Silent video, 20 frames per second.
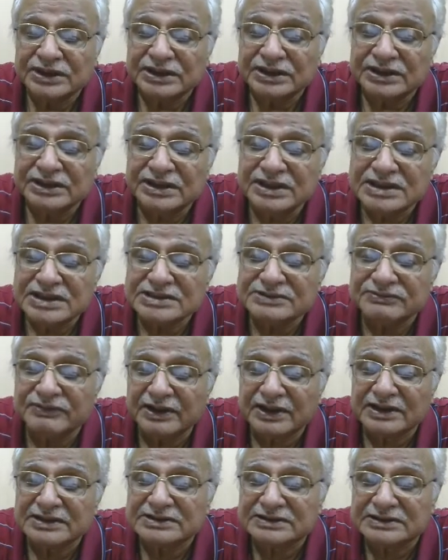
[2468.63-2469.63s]
These were
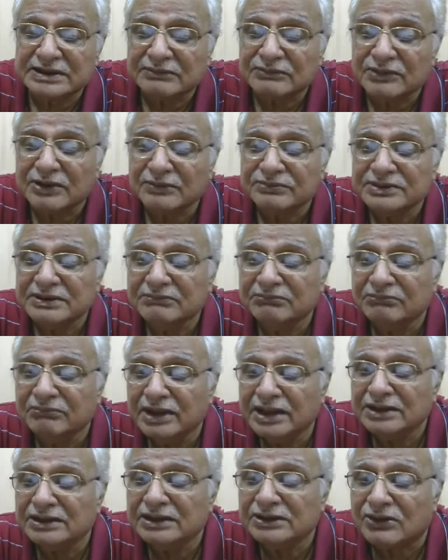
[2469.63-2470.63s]
some of the
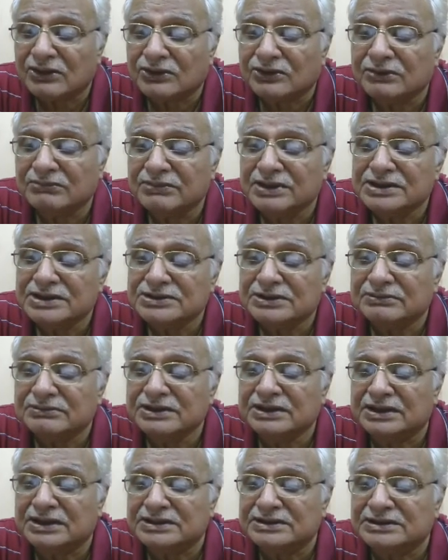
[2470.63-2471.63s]
main documents of the
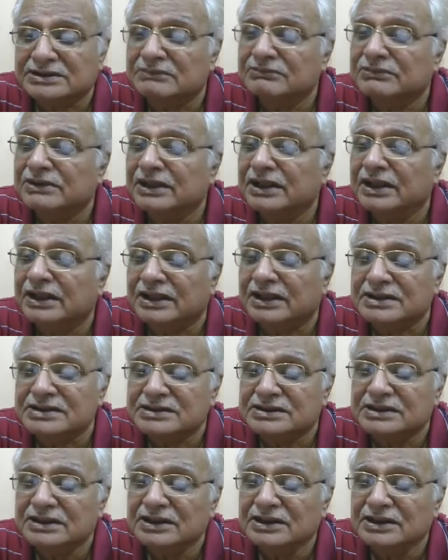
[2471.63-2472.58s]
custom clearance.